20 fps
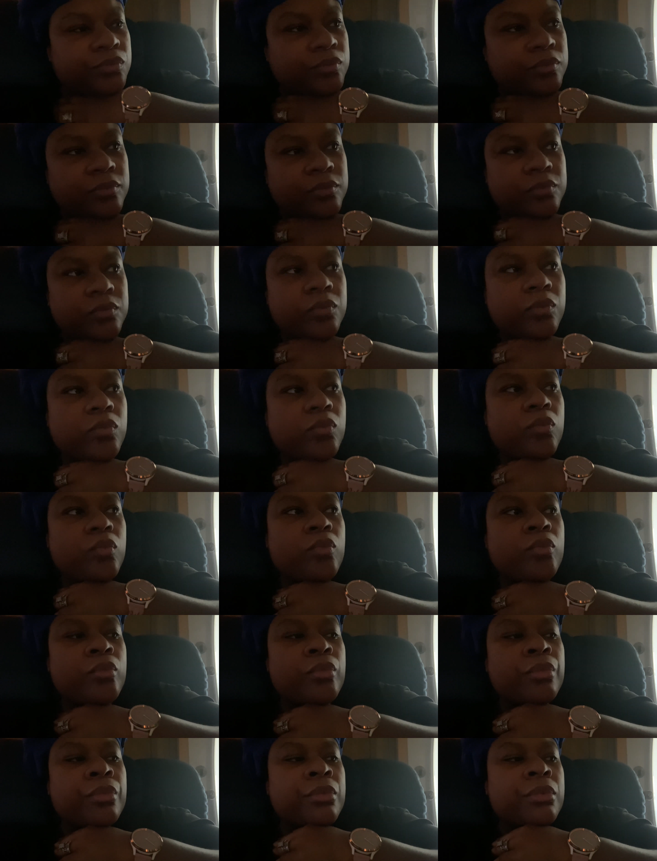
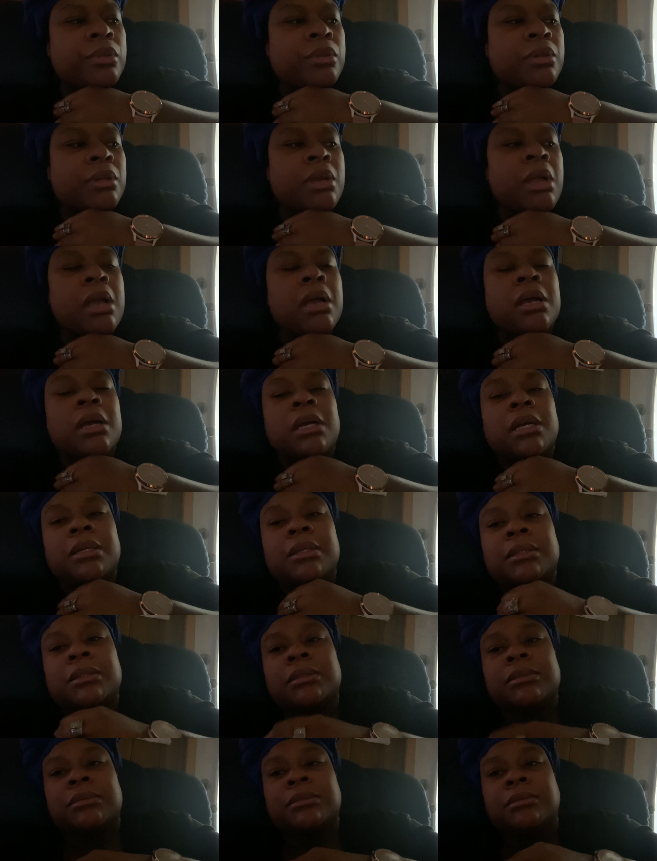
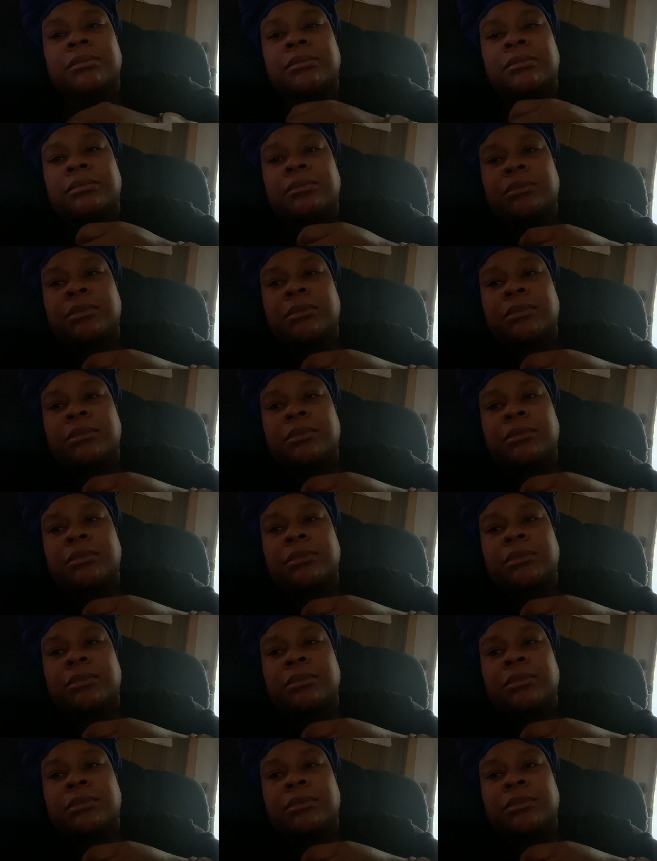No one is speaking in this clip.